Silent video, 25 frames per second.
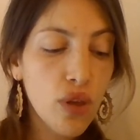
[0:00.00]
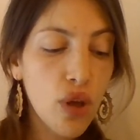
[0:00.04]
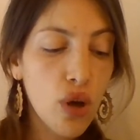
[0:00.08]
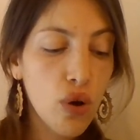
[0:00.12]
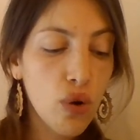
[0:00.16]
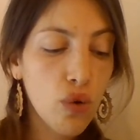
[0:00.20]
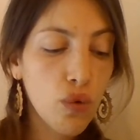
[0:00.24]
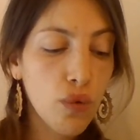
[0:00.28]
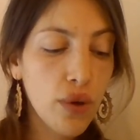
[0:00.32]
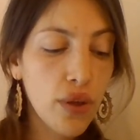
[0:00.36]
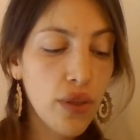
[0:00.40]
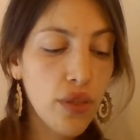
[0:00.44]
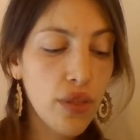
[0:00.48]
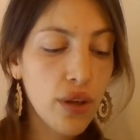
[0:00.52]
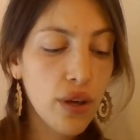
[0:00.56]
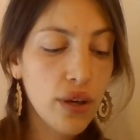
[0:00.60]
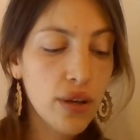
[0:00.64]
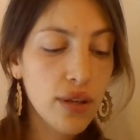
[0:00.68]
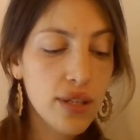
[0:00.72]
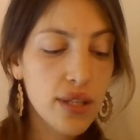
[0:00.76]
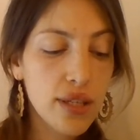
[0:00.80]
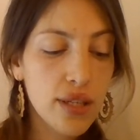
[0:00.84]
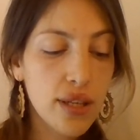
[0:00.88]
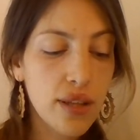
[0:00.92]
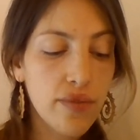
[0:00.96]
with
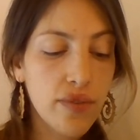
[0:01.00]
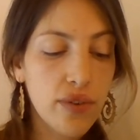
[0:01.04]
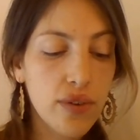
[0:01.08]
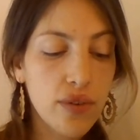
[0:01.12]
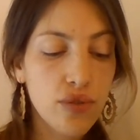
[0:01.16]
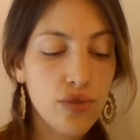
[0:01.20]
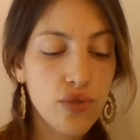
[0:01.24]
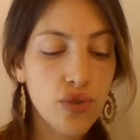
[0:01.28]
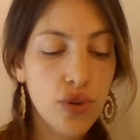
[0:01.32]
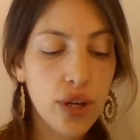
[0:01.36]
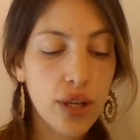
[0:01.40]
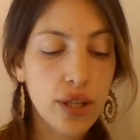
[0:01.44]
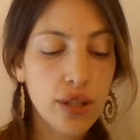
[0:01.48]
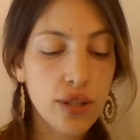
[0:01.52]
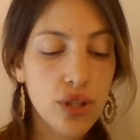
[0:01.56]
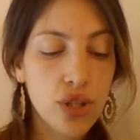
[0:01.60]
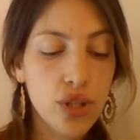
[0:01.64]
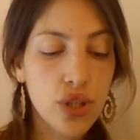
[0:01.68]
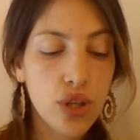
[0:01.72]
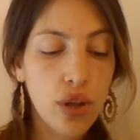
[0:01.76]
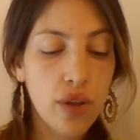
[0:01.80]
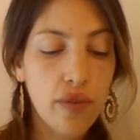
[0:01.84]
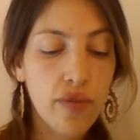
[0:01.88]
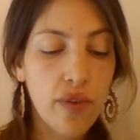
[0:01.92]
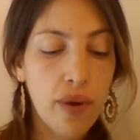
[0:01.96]
silver nitrate.
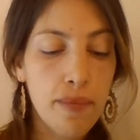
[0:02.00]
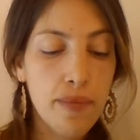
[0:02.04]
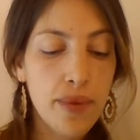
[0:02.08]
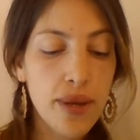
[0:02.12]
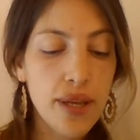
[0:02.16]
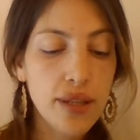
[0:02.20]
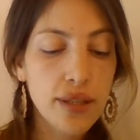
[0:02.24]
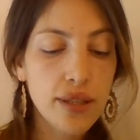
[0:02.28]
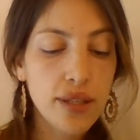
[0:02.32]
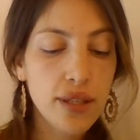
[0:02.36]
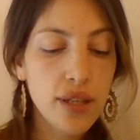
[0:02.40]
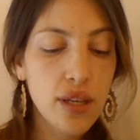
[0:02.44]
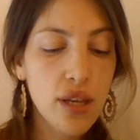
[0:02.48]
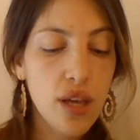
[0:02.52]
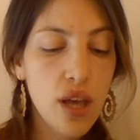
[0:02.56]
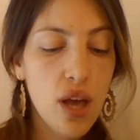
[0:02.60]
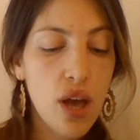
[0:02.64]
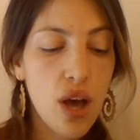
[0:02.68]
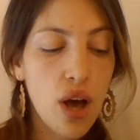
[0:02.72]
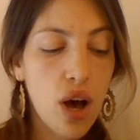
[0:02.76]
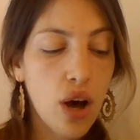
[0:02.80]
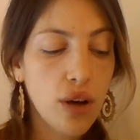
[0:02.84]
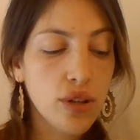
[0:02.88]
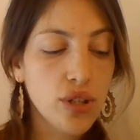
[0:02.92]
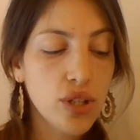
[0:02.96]
Dissolve a bit of
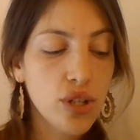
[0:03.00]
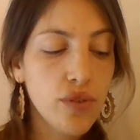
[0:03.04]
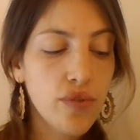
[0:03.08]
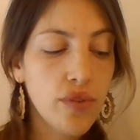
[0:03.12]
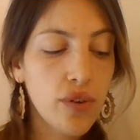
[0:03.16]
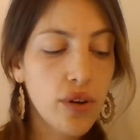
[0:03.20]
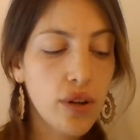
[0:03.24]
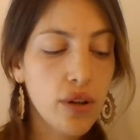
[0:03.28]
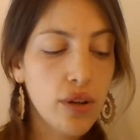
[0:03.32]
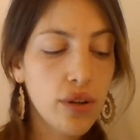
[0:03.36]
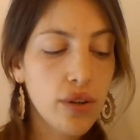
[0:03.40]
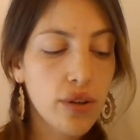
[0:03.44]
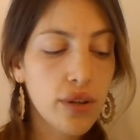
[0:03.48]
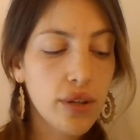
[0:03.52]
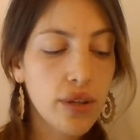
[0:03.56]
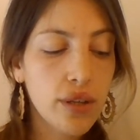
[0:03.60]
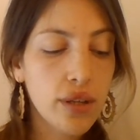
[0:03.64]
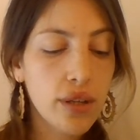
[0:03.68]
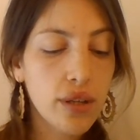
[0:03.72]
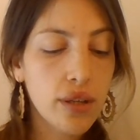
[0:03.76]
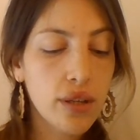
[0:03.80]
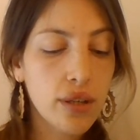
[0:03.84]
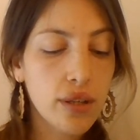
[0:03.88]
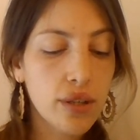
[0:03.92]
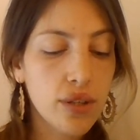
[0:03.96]

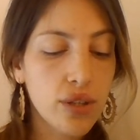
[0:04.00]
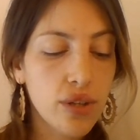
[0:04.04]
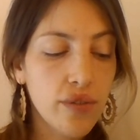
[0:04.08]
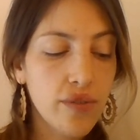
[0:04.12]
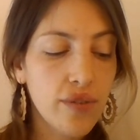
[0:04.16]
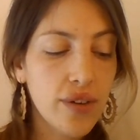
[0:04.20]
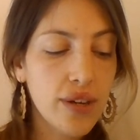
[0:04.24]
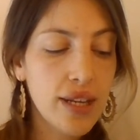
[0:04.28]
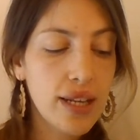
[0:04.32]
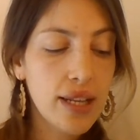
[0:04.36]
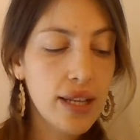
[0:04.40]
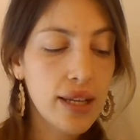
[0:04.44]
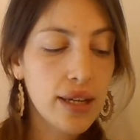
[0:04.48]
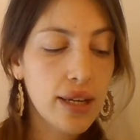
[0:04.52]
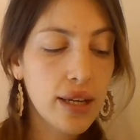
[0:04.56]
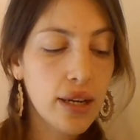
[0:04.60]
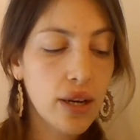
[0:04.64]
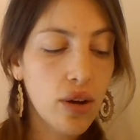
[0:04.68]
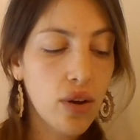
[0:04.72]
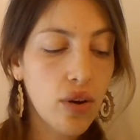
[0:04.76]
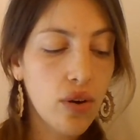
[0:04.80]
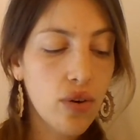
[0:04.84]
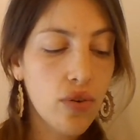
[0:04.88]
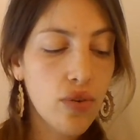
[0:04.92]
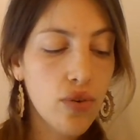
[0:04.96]

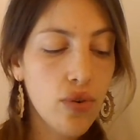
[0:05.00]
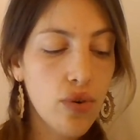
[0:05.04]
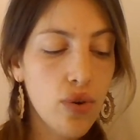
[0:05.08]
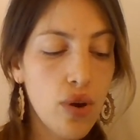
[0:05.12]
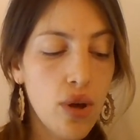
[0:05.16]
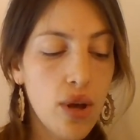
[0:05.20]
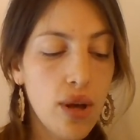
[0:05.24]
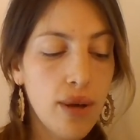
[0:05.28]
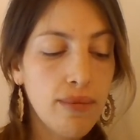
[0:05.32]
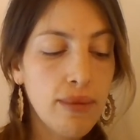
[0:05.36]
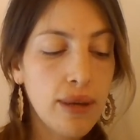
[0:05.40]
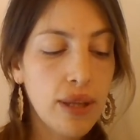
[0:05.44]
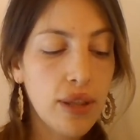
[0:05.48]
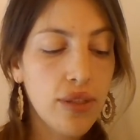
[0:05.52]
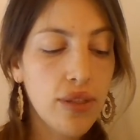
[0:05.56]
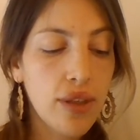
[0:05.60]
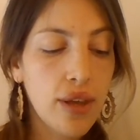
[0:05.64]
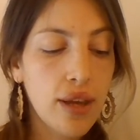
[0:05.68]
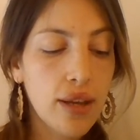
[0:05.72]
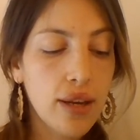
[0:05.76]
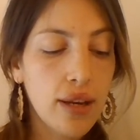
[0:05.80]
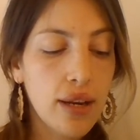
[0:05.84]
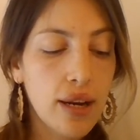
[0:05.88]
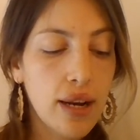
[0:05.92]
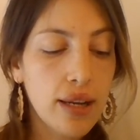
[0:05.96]

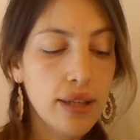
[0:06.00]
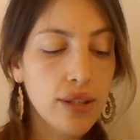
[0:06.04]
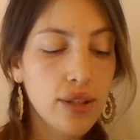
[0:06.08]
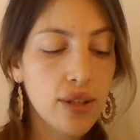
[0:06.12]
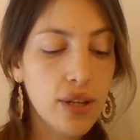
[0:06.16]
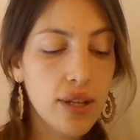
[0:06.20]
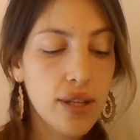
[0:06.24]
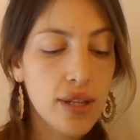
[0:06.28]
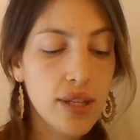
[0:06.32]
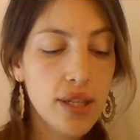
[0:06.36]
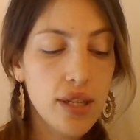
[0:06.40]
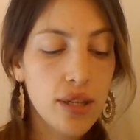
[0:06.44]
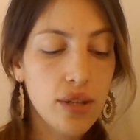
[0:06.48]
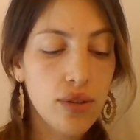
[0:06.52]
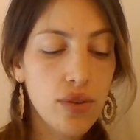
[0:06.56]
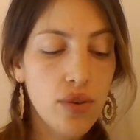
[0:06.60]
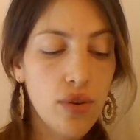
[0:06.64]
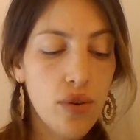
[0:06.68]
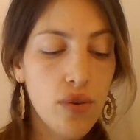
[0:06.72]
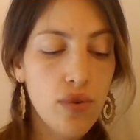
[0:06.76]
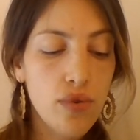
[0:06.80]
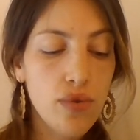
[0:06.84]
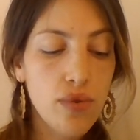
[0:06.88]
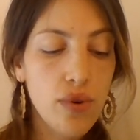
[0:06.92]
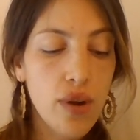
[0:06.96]
triphenylchloromethane in a little
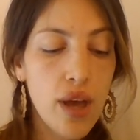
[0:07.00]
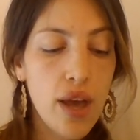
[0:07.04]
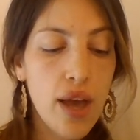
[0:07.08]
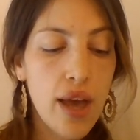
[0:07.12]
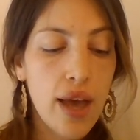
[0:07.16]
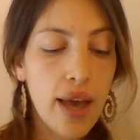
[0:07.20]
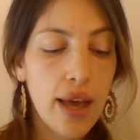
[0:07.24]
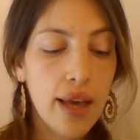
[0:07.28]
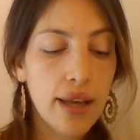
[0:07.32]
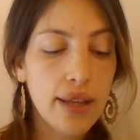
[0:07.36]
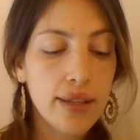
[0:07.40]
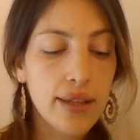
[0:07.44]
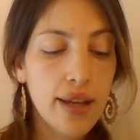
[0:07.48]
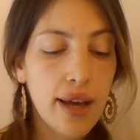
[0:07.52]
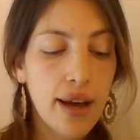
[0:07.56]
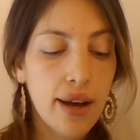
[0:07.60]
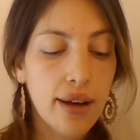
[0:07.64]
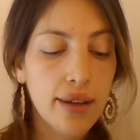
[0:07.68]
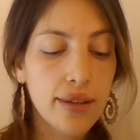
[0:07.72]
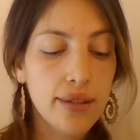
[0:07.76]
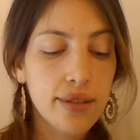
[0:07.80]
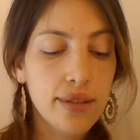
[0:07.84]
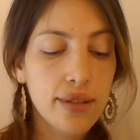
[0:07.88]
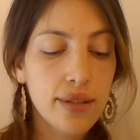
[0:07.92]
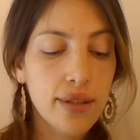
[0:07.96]
acetone and
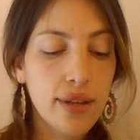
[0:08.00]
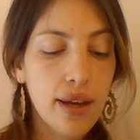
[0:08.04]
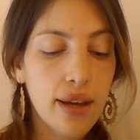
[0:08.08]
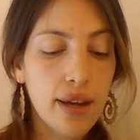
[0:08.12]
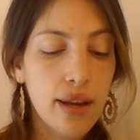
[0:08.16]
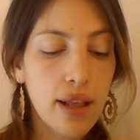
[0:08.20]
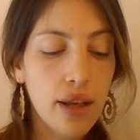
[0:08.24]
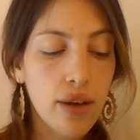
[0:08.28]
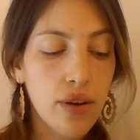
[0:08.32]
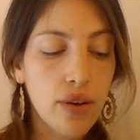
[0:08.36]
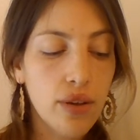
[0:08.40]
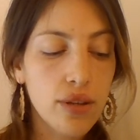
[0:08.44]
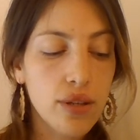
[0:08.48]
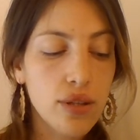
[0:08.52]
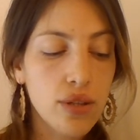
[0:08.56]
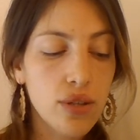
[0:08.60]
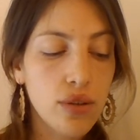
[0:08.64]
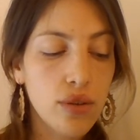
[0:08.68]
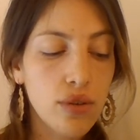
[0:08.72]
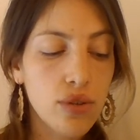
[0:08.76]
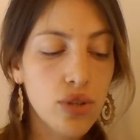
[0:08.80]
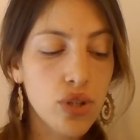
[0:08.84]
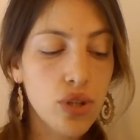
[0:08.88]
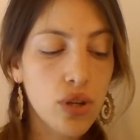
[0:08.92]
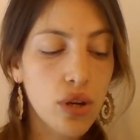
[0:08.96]
add an alcoholic
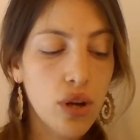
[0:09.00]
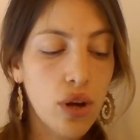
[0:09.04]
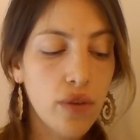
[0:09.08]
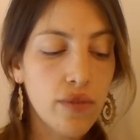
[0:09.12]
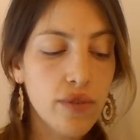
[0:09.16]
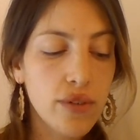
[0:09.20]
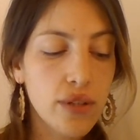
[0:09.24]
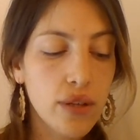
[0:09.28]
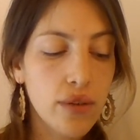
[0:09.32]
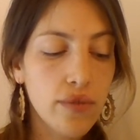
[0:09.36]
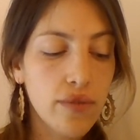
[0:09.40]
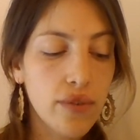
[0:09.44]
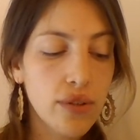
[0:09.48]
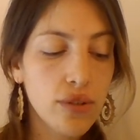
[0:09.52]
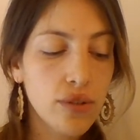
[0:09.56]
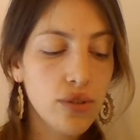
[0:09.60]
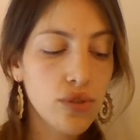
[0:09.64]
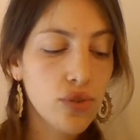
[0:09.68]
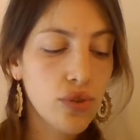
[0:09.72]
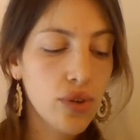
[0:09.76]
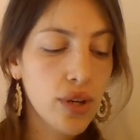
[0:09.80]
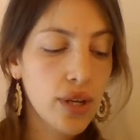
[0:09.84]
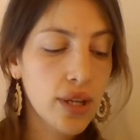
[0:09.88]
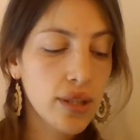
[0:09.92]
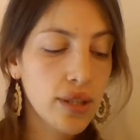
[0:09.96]
solution of silver
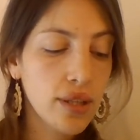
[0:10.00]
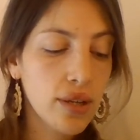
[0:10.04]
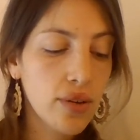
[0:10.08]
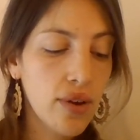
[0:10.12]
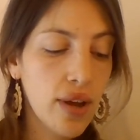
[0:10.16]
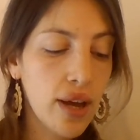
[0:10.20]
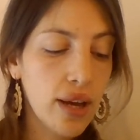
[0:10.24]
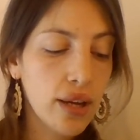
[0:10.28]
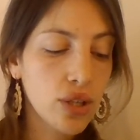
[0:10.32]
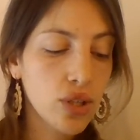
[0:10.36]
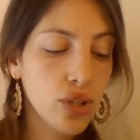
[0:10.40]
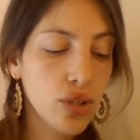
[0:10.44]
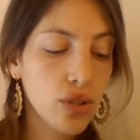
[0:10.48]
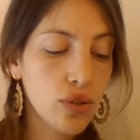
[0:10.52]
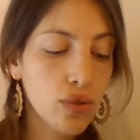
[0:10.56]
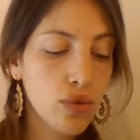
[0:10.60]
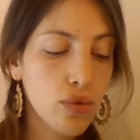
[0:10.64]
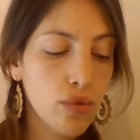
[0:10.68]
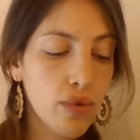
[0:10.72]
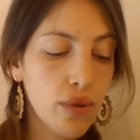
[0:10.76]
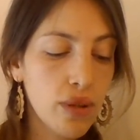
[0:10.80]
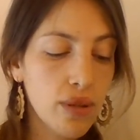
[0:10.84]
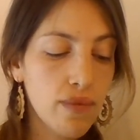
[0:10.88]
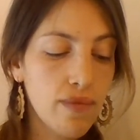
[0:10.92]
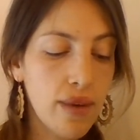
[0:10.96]
nitrate. Reaction
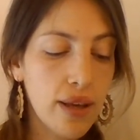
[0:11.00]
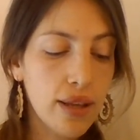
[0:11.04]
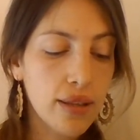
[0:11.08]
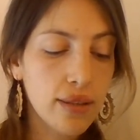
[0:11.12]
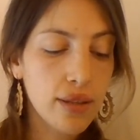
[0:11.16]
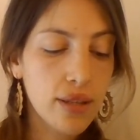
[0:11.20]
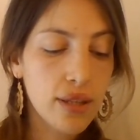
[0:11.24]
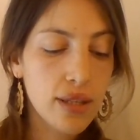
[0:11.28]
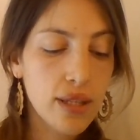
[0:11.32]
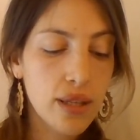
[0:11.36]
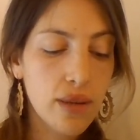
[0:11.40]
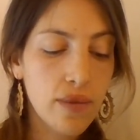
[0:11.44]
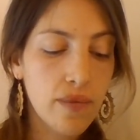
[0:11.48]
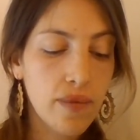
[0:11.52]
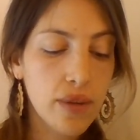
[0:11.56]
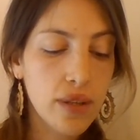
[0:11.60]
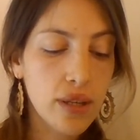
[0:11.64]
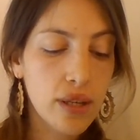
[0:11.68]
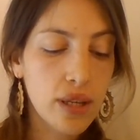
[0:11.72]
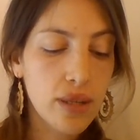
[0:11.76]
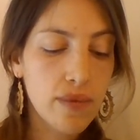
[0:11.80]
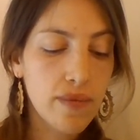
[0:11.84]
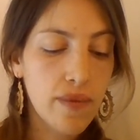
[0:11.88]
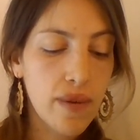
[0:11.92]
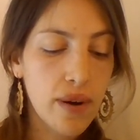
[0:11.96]
with metals. Repeat
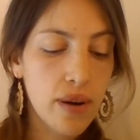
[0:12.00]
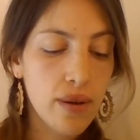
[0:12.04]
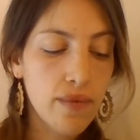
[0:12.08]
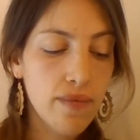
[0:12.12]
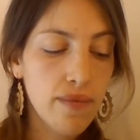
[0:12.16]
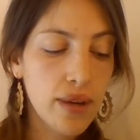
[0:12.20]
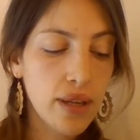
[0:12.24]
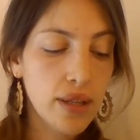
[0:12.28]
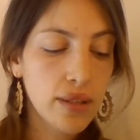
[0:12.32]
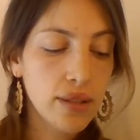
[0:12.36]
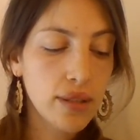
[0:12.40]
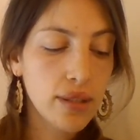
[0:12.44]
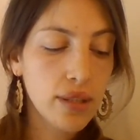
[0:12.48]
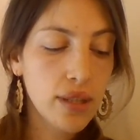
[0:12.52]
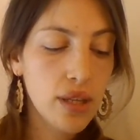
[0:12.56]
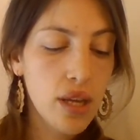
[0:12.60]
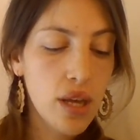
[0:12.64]
experiment